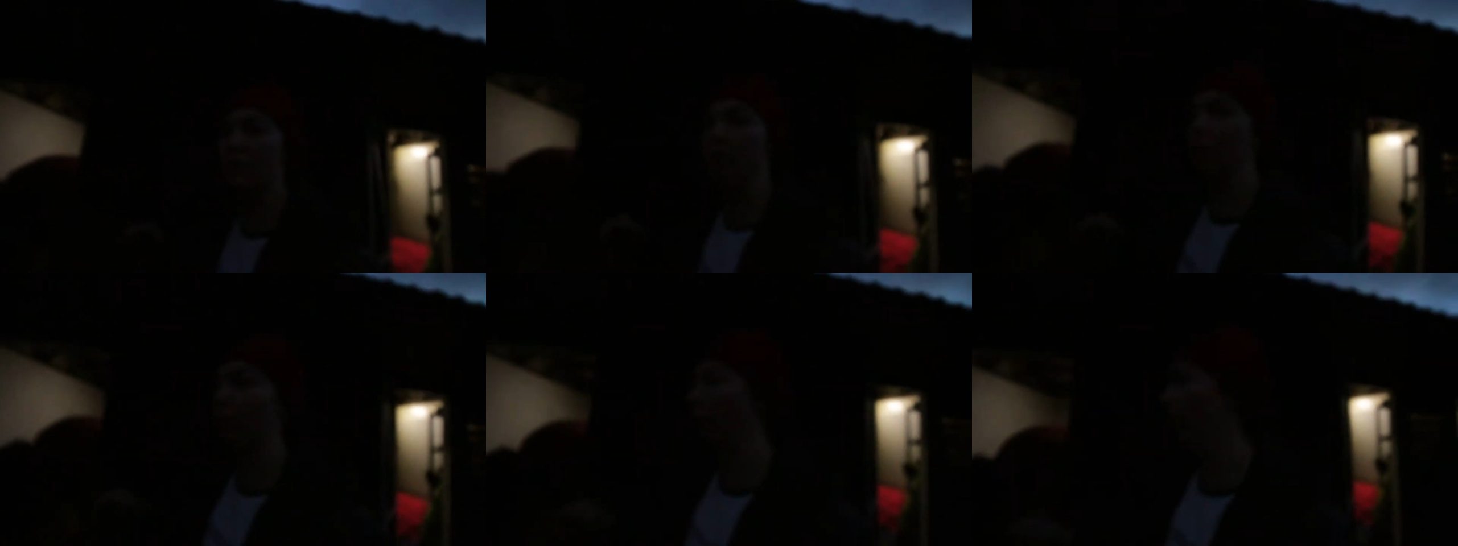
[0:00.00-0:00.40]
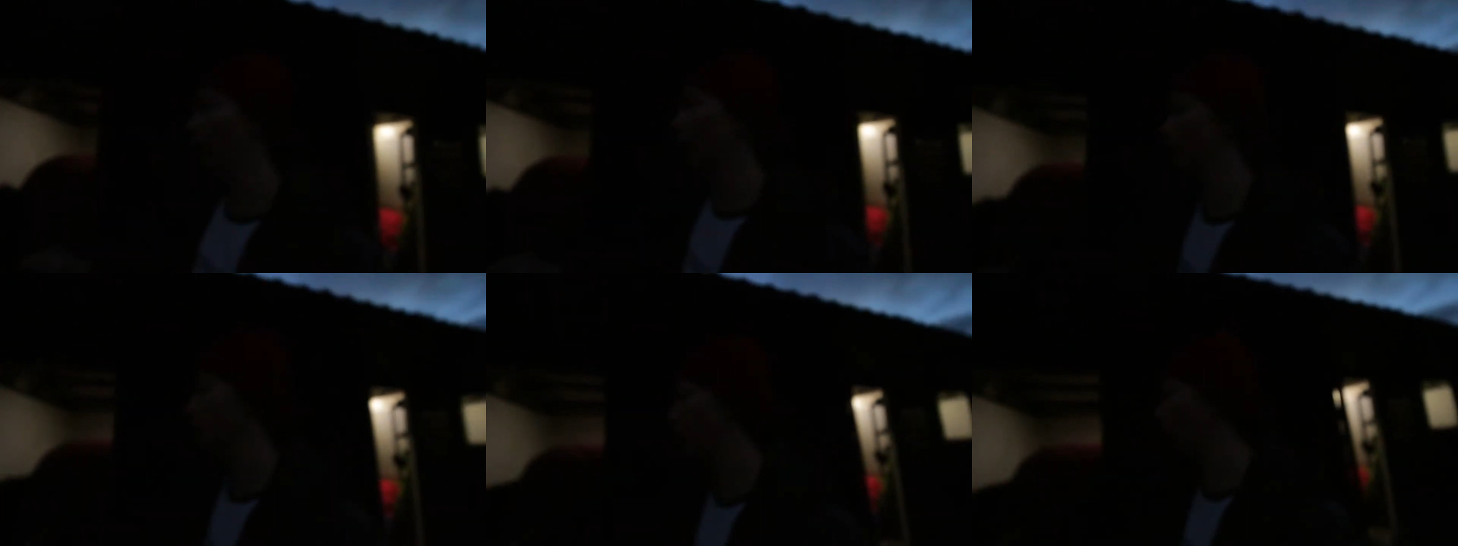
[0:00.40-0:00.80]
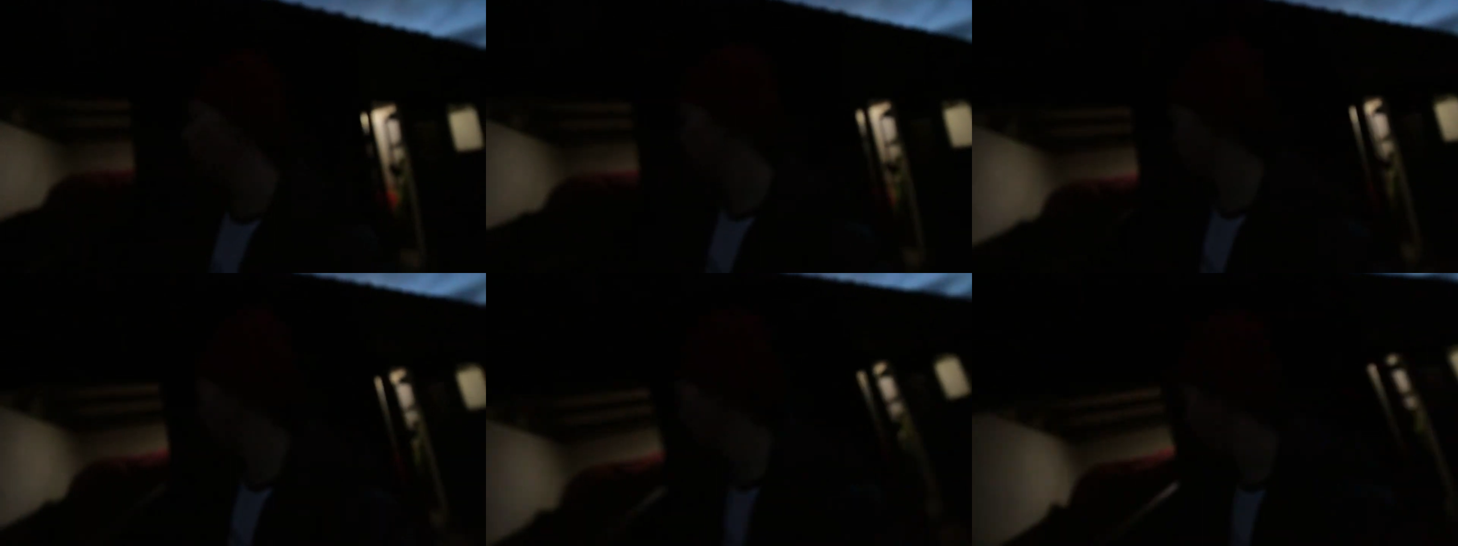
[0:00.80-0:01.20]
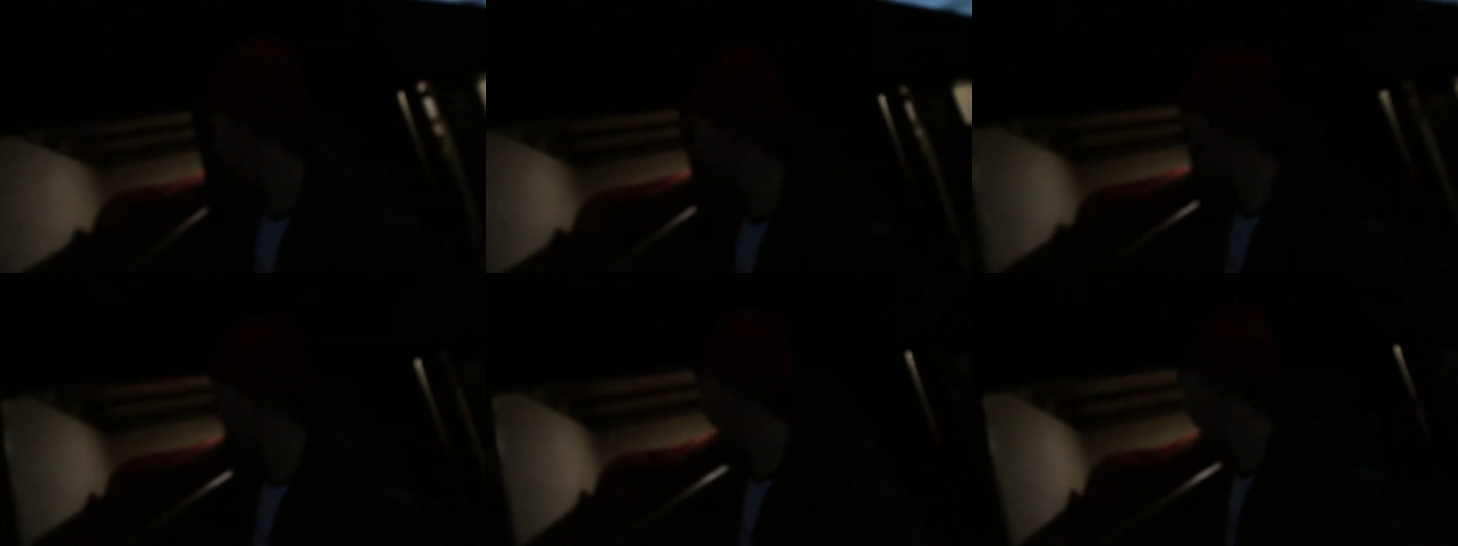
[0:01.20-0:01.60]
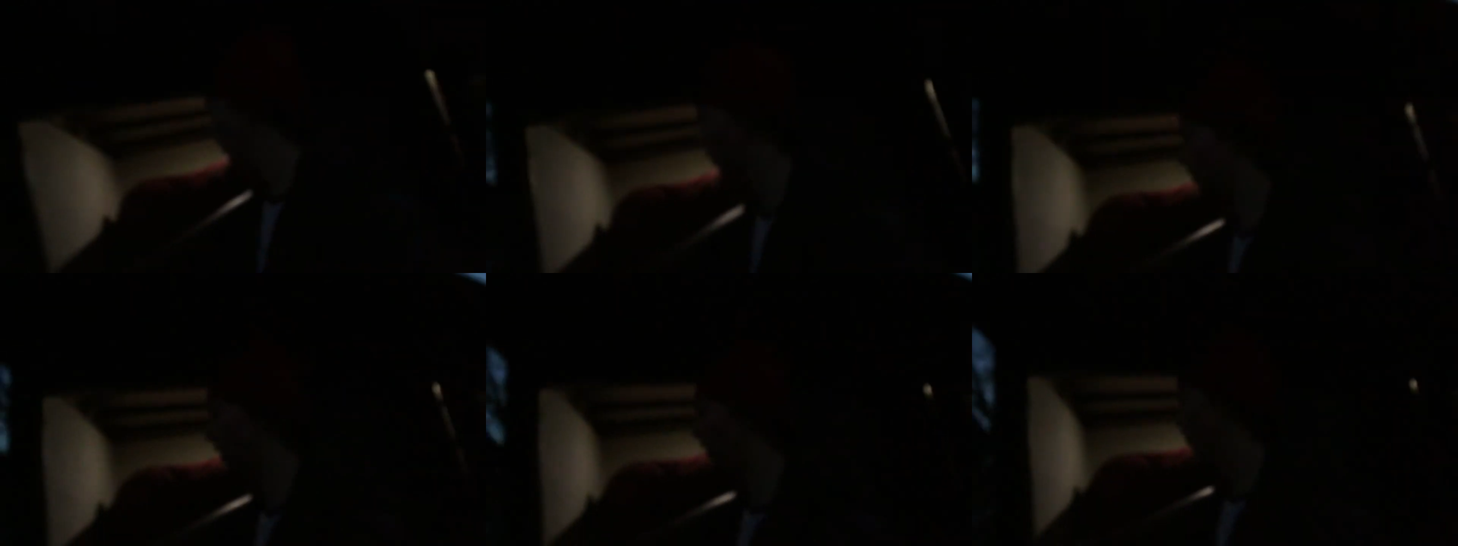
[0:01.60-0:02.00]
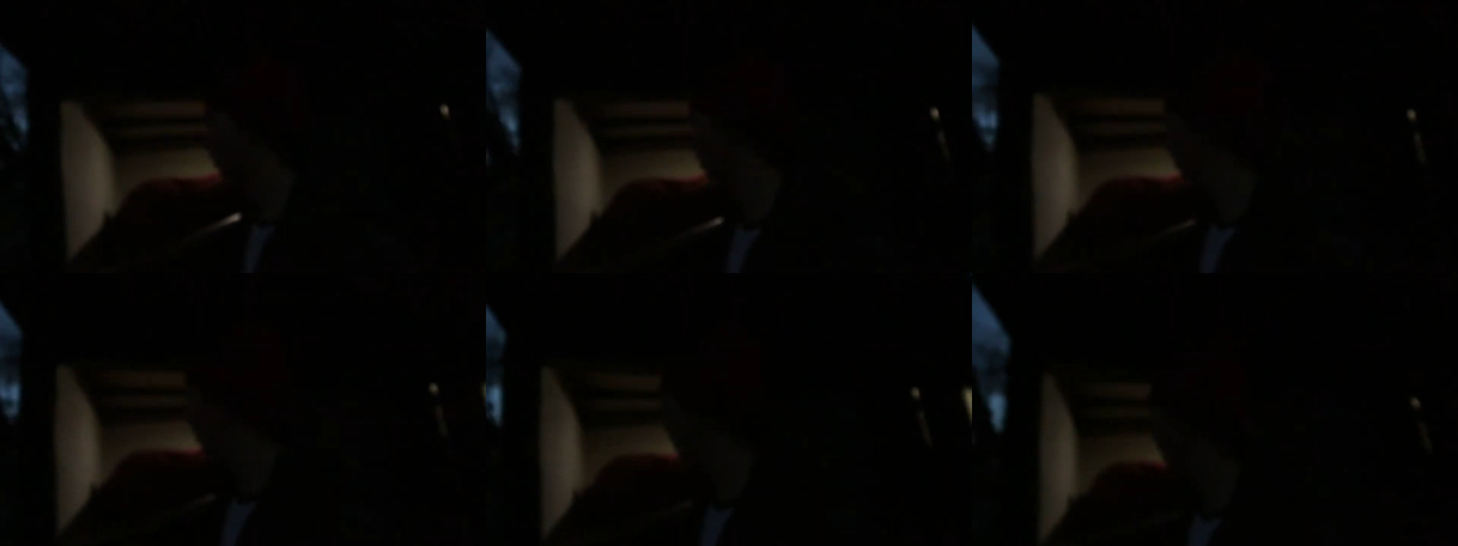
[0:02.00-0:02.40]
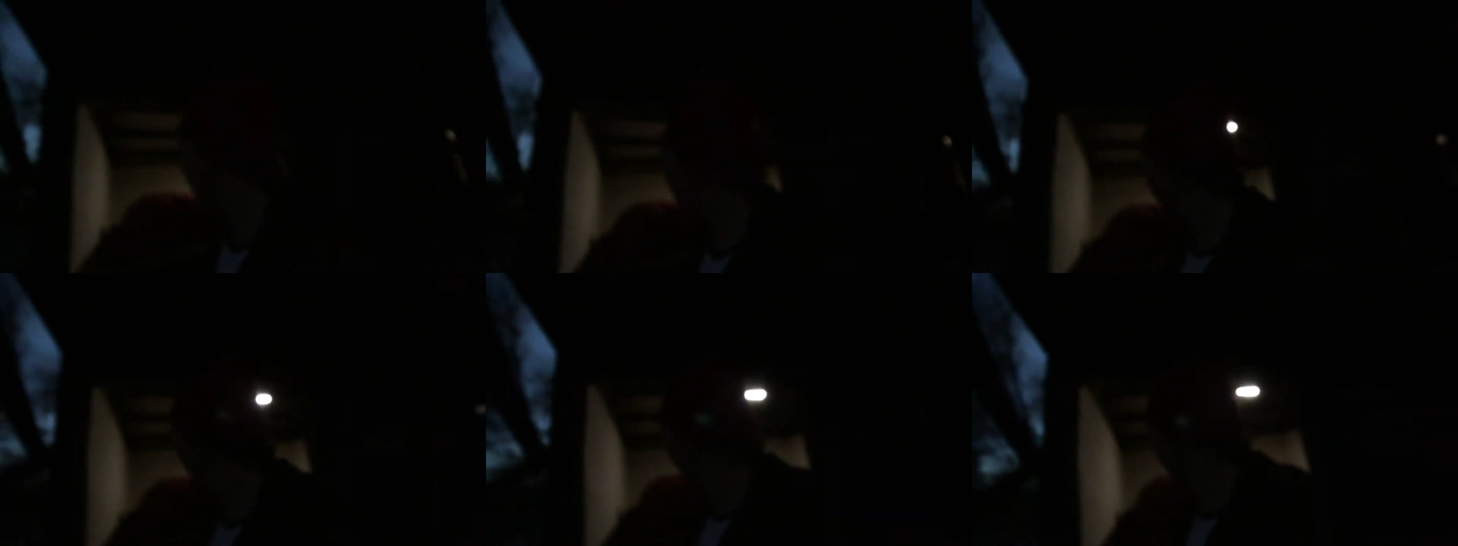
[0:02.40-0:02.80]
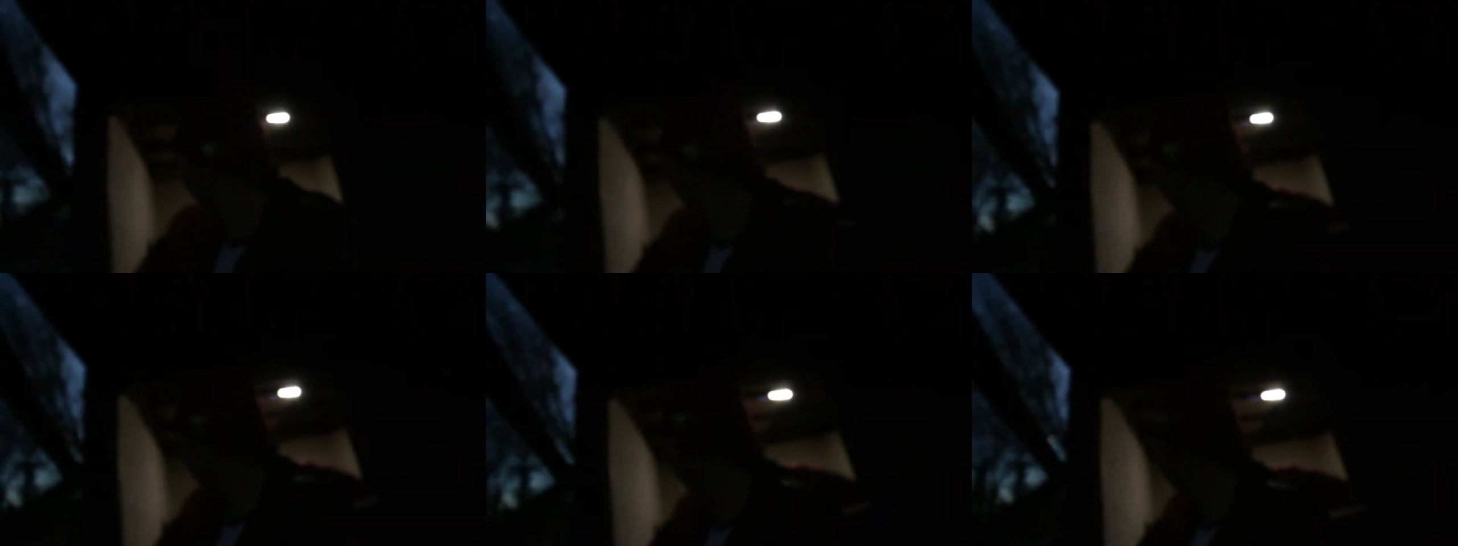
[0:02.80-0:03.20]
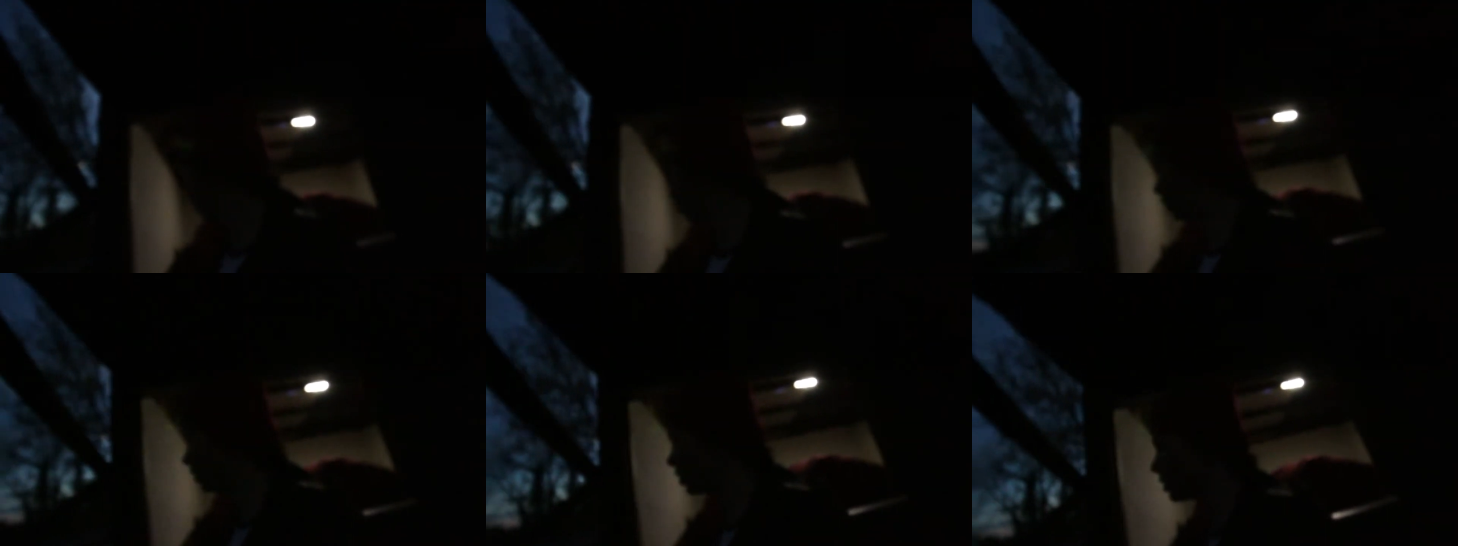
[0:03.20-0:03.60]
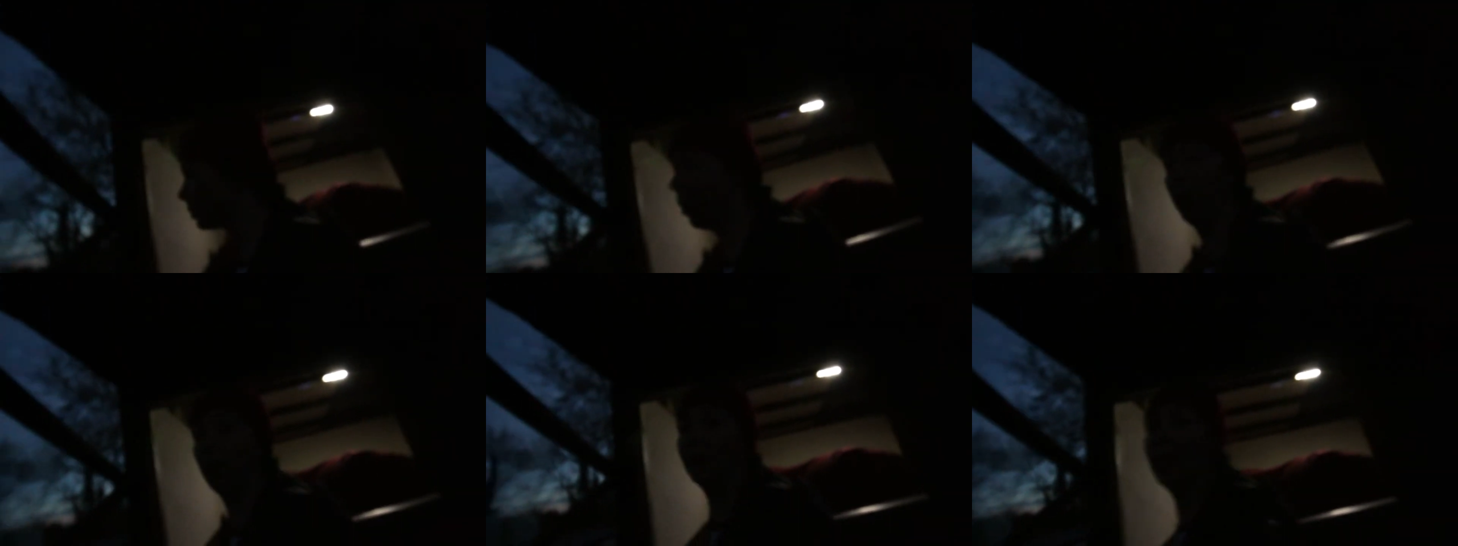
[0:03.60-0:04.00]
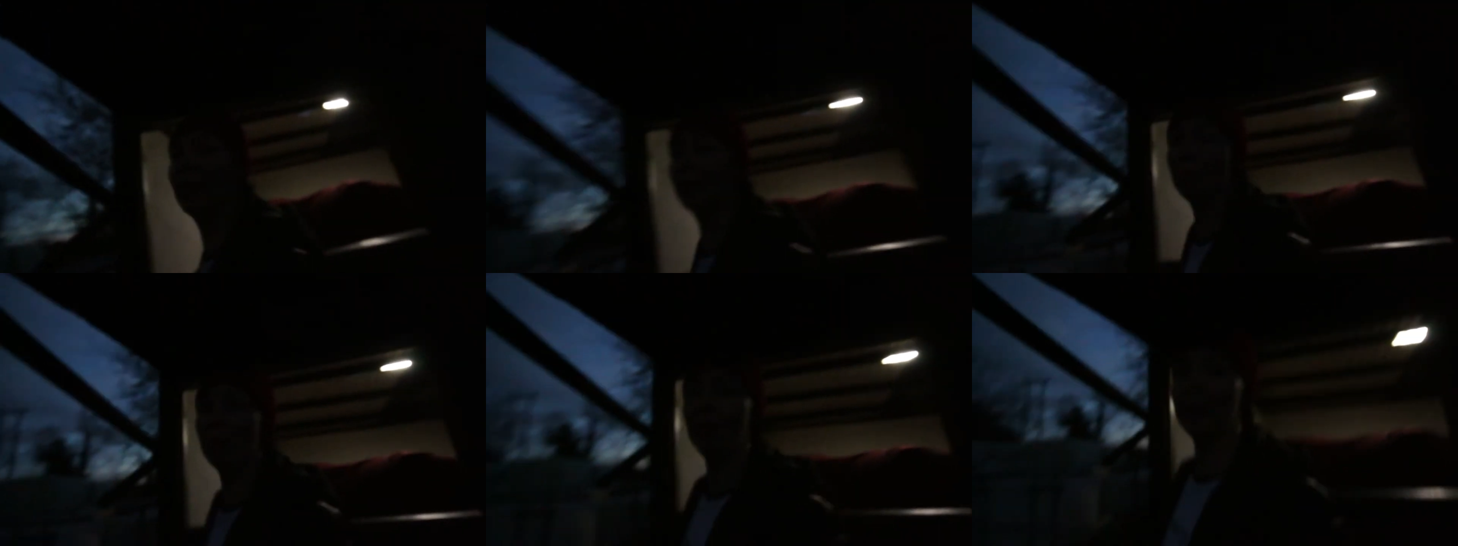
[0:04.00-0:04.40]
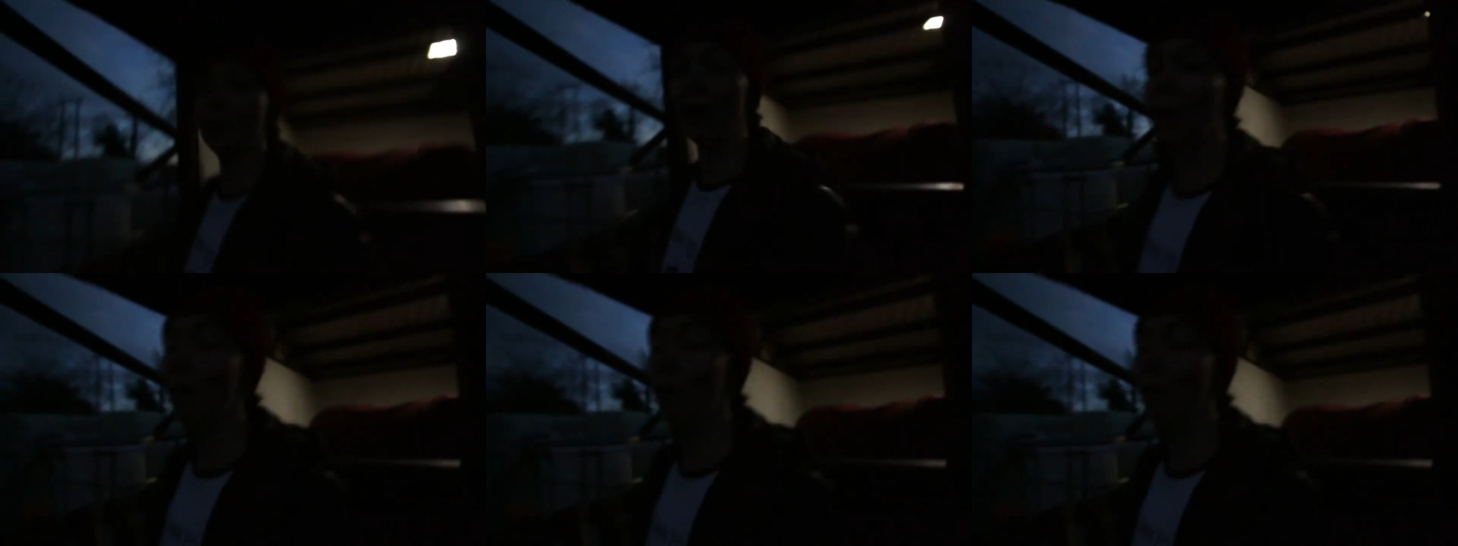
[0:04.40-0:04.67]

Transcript: [unreadable: no face in view]